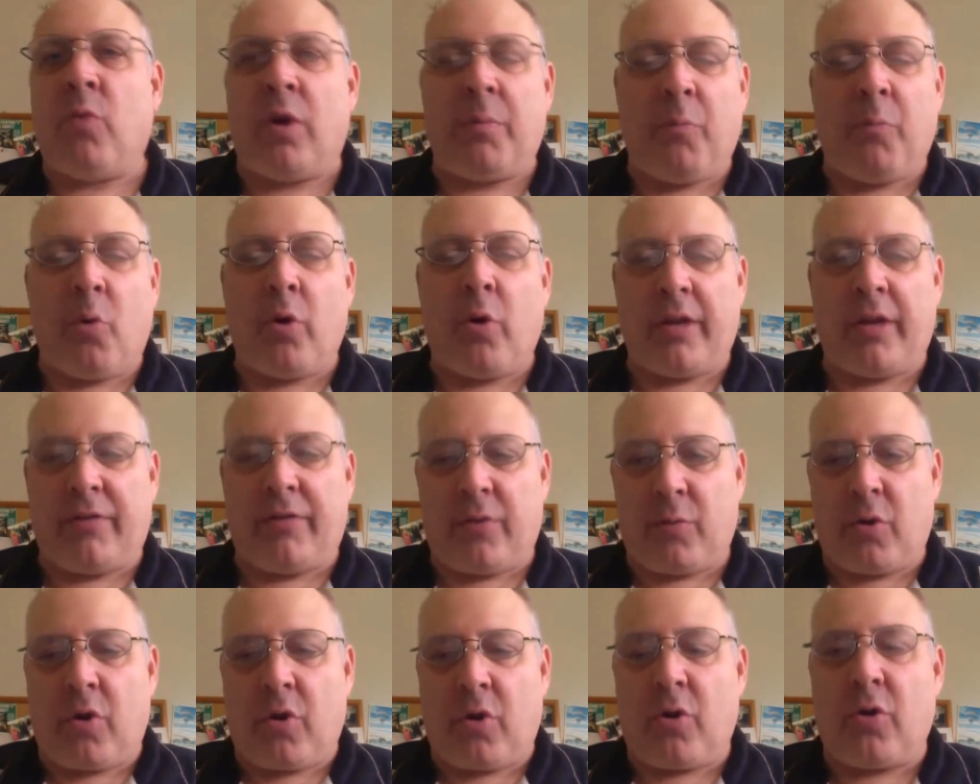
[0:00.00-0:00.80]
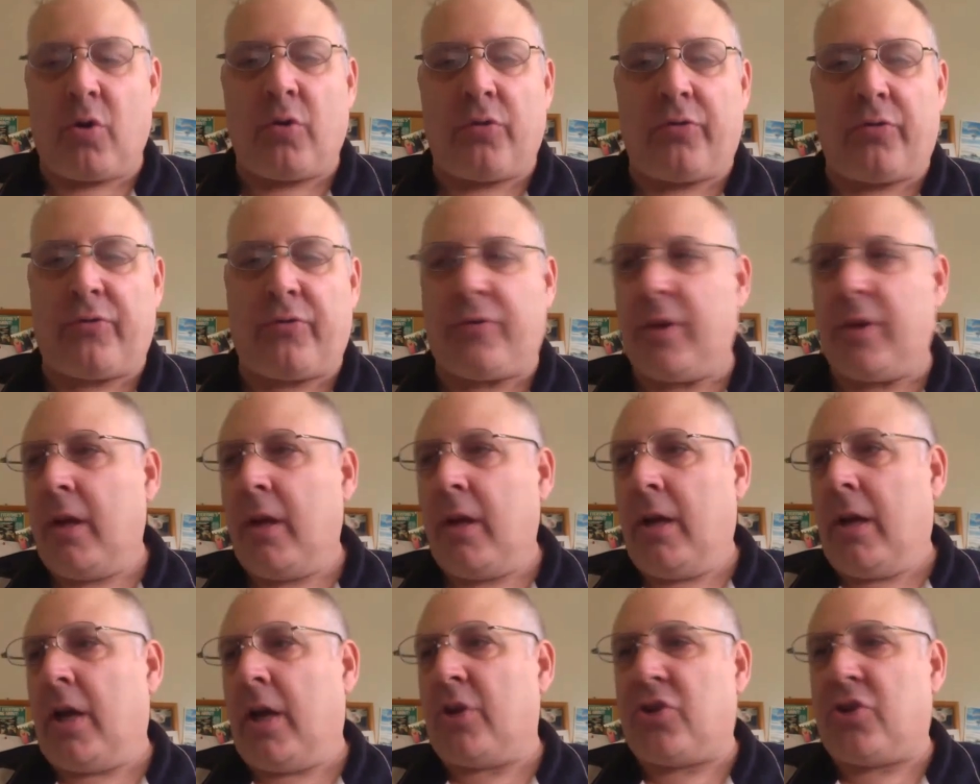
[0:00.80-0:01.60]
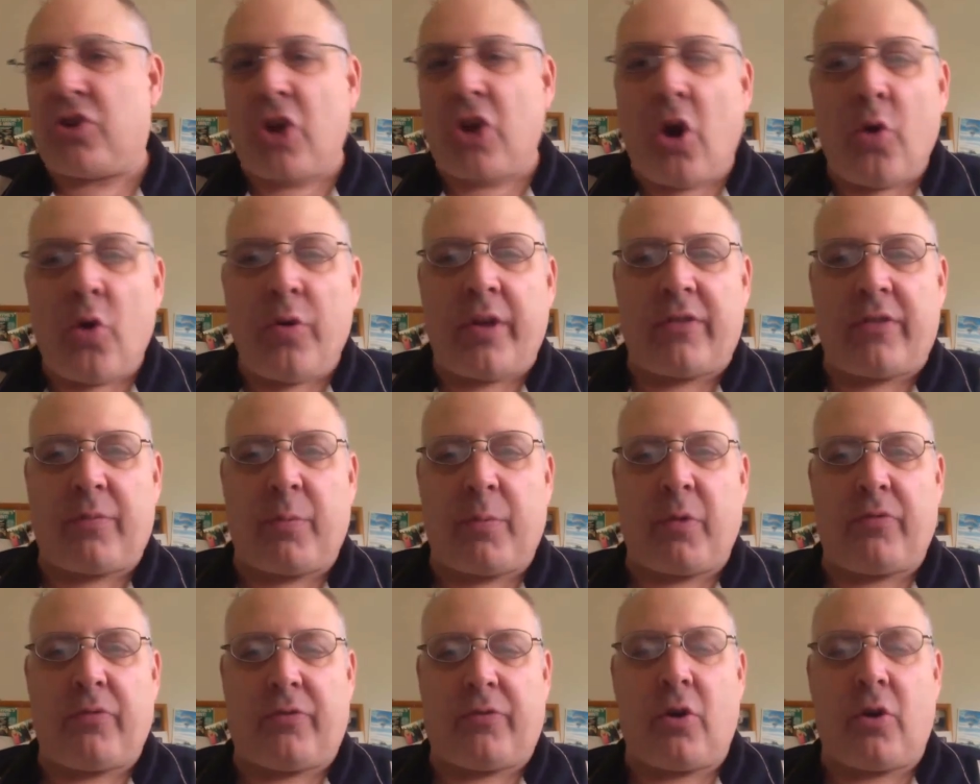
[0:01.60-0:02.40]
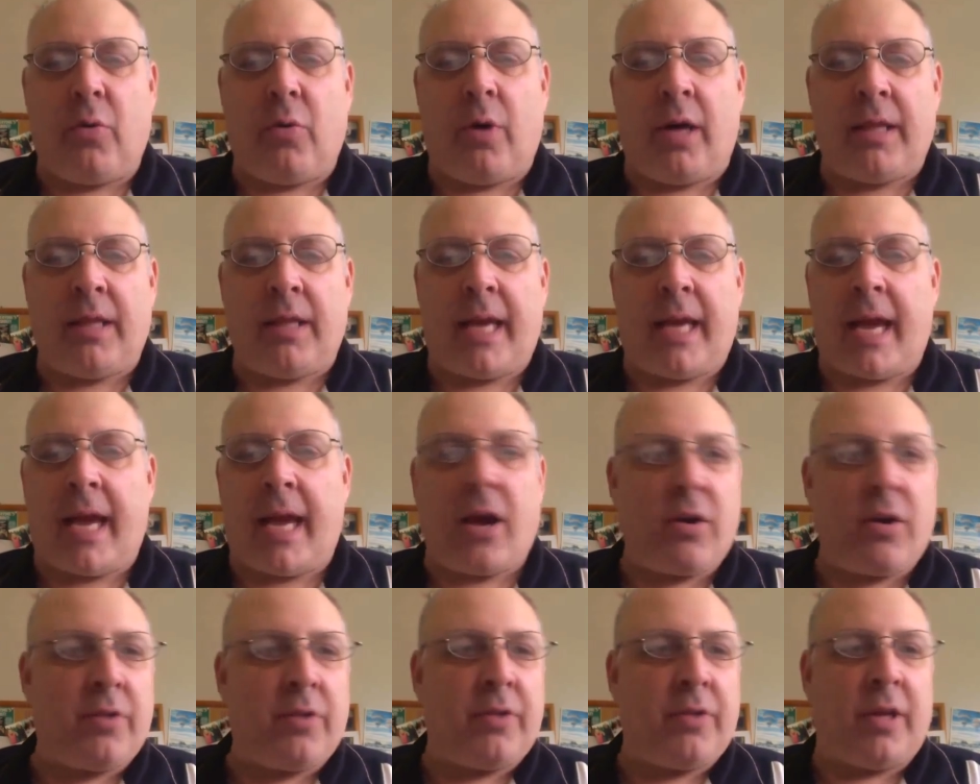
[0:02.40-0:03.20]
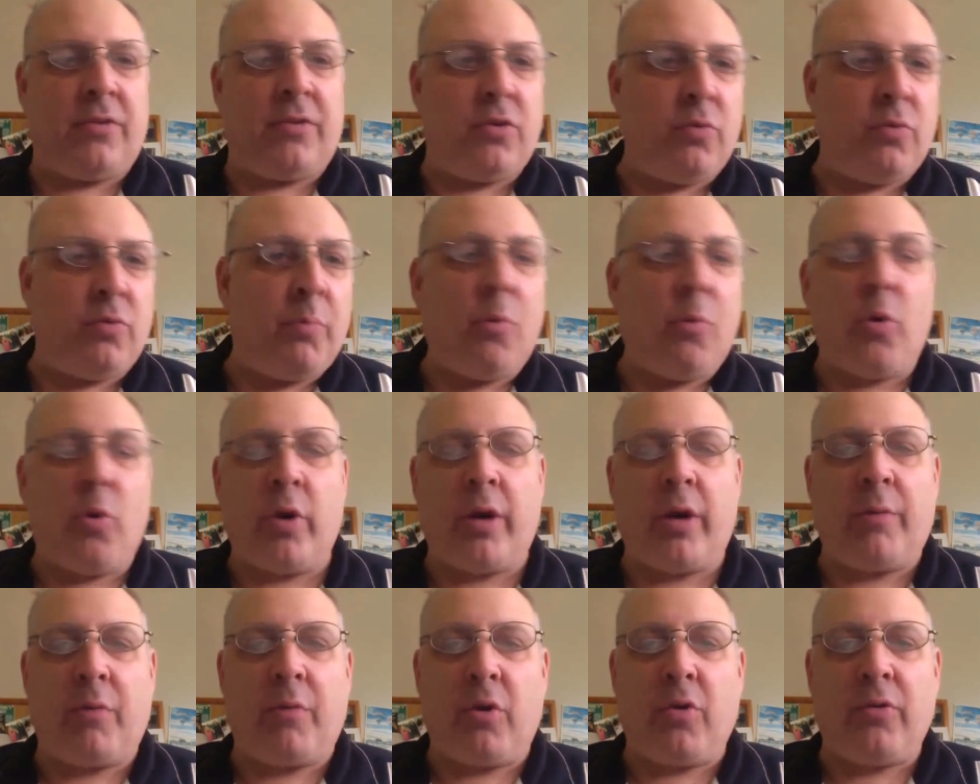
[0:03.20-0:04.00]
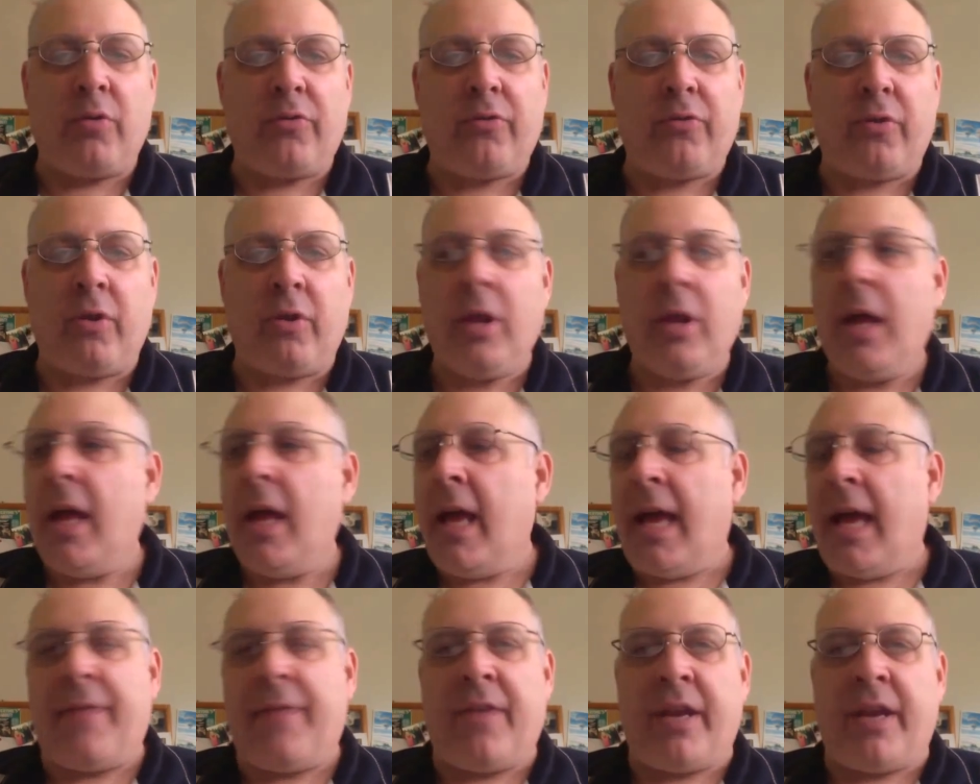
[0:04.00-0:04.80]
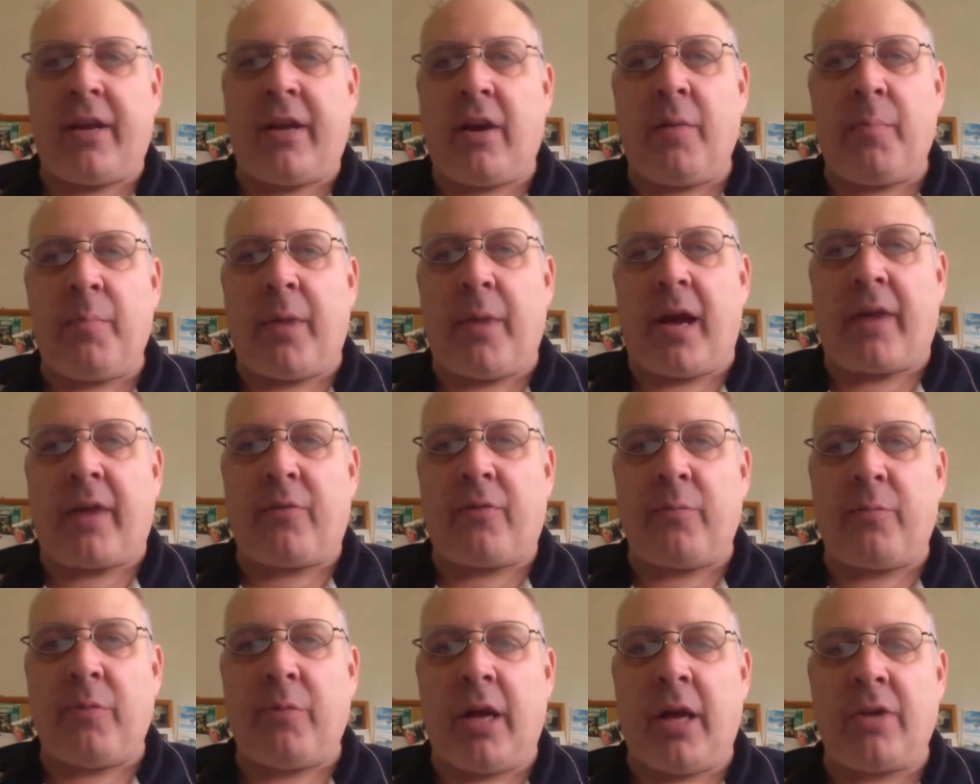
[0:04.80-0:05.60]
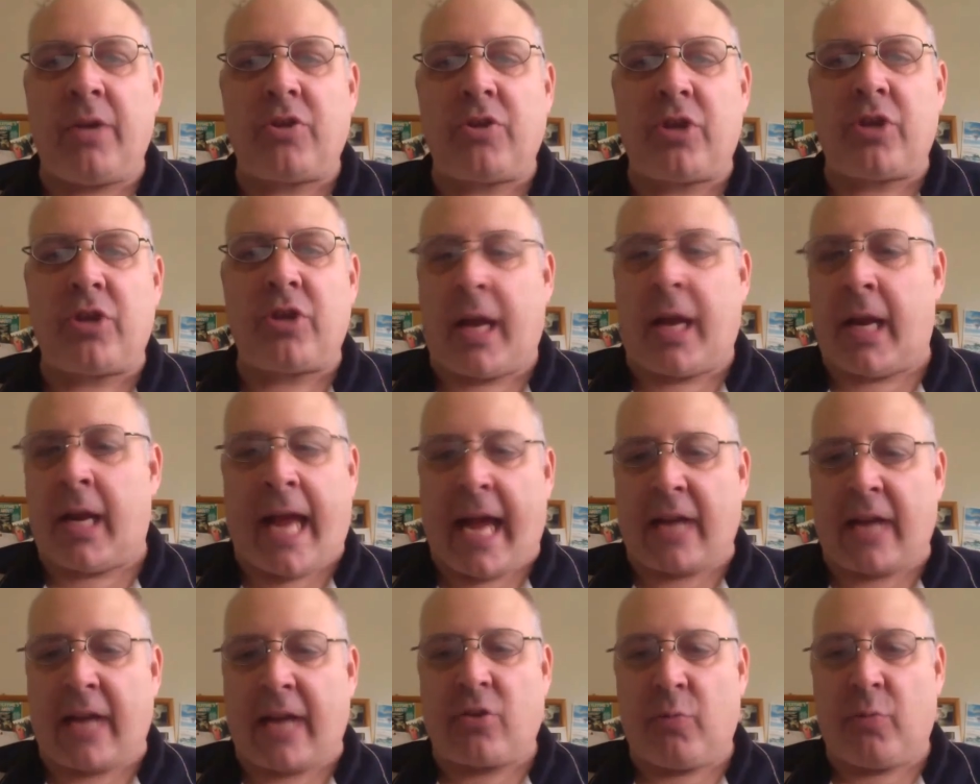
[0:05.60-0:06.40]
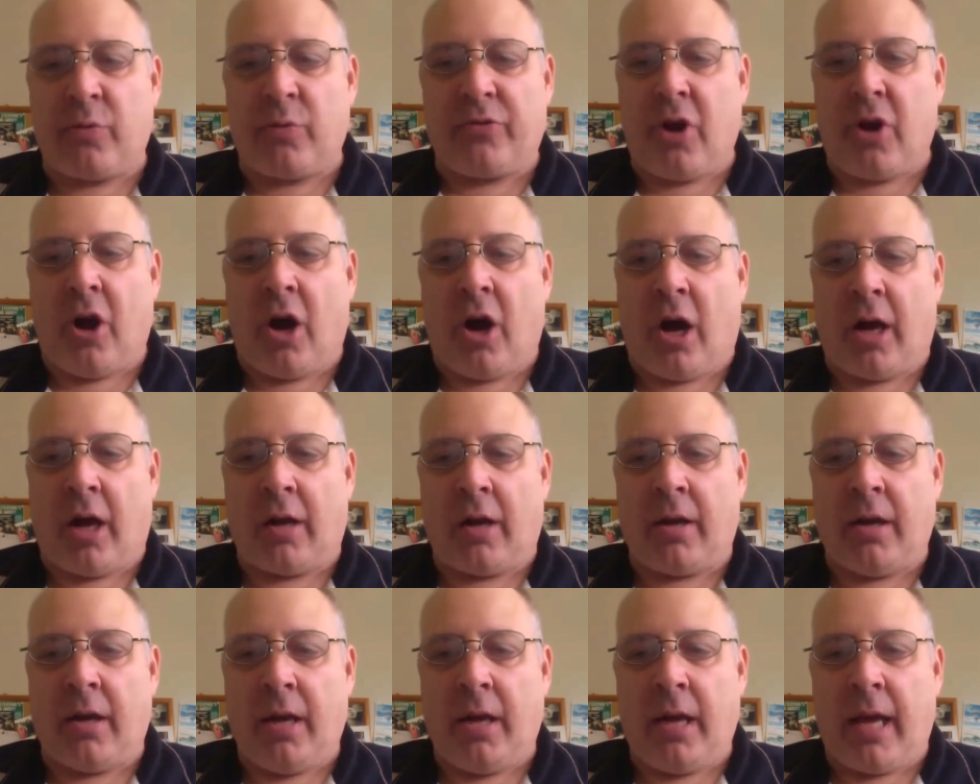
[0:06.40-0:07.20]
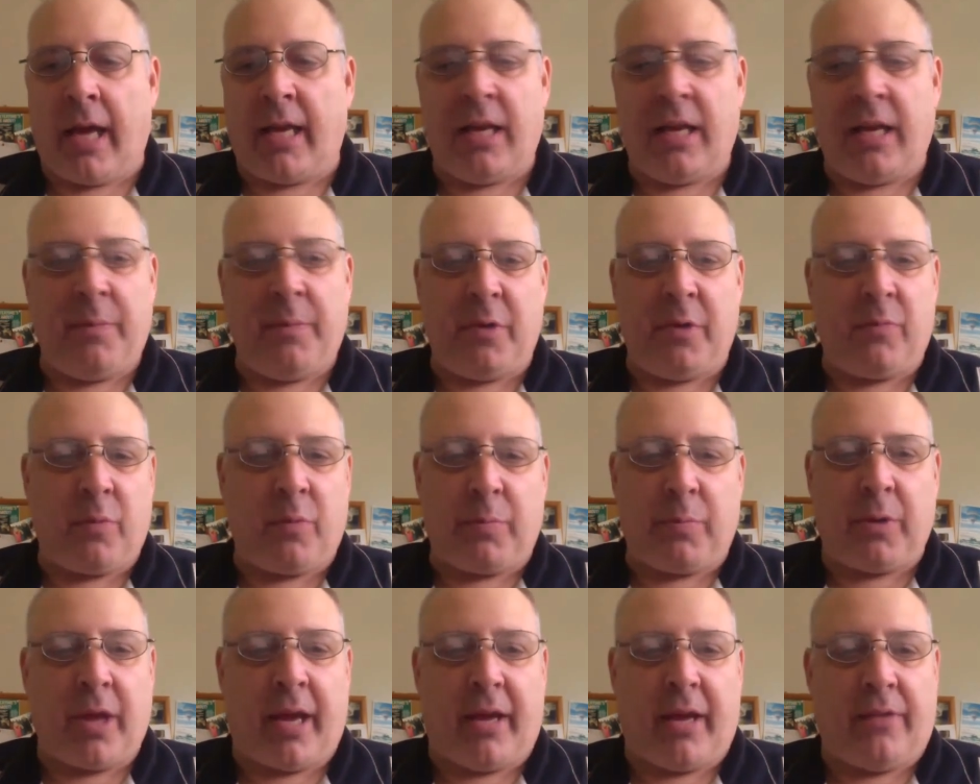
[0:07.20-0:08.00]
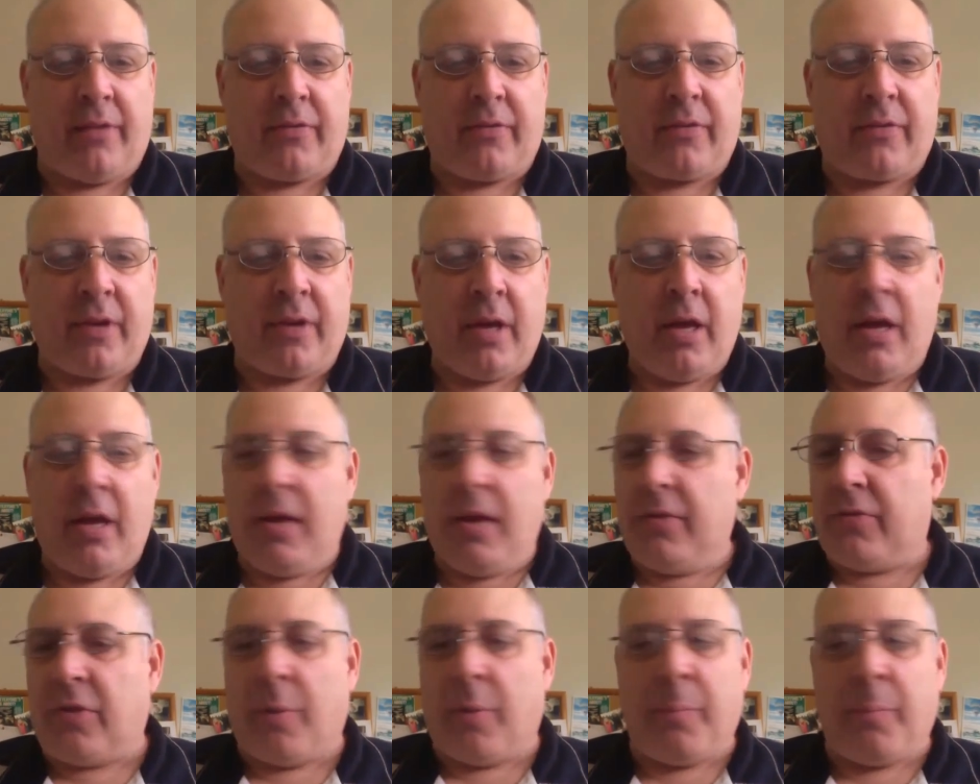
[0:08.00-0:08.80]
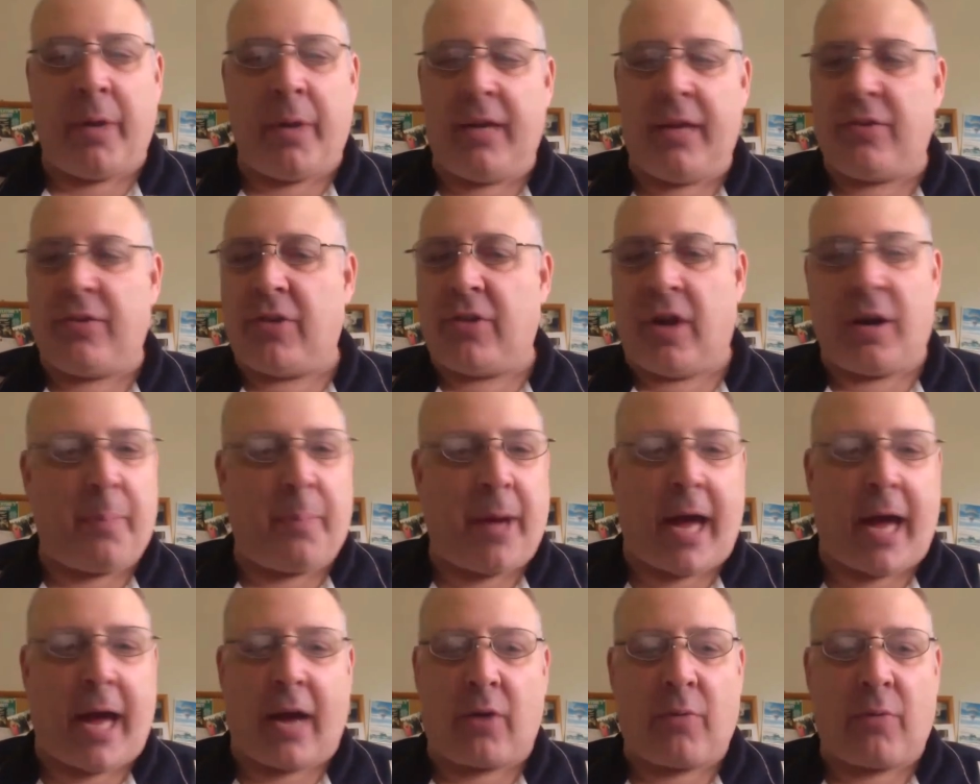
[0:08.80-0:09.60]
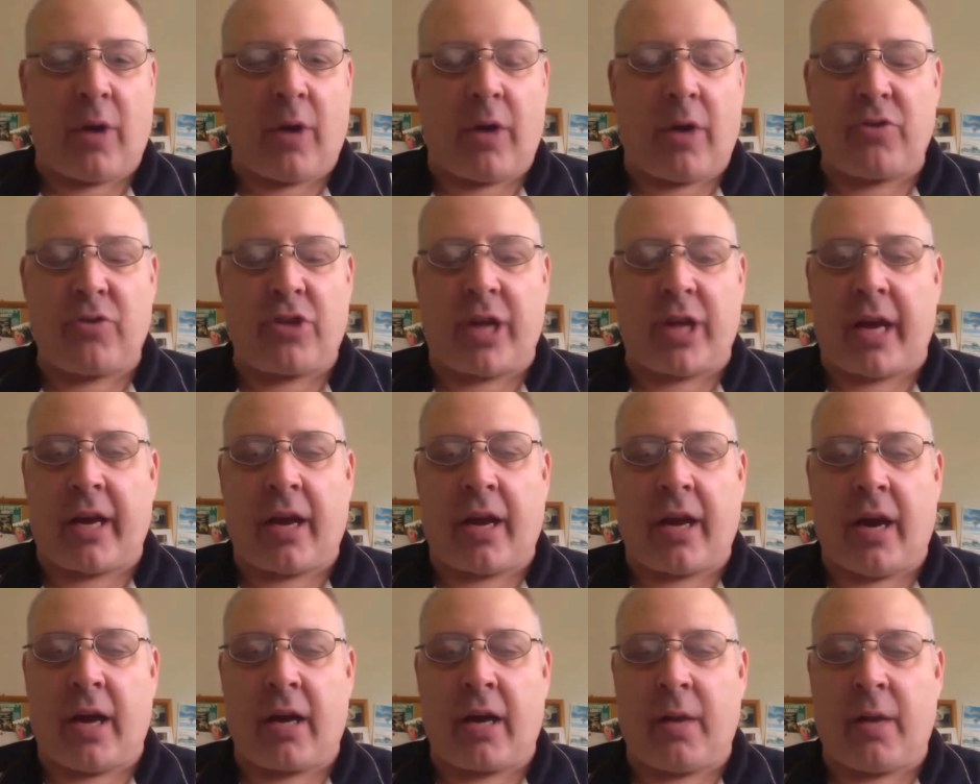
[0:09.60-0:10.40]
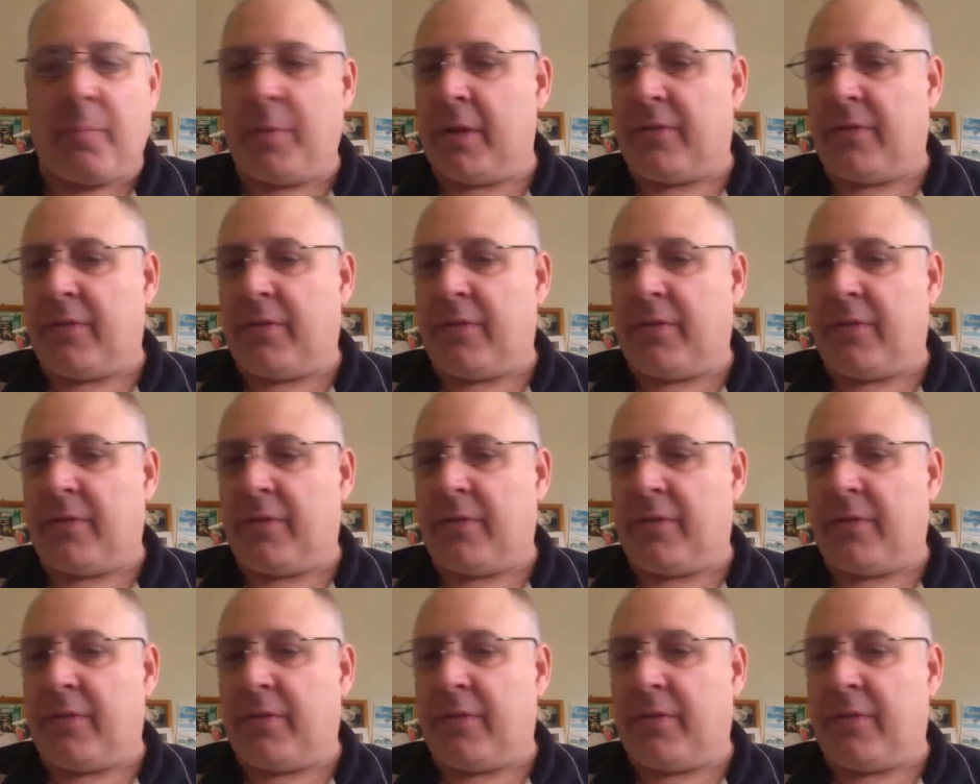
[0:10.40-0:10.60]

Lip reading: morning to rehearse a show that's supposed to go on the air, and they do a morning rehearsal, and they come back from lunch and an actor was gone and he'd been replaced. Somebody had done a background check on him and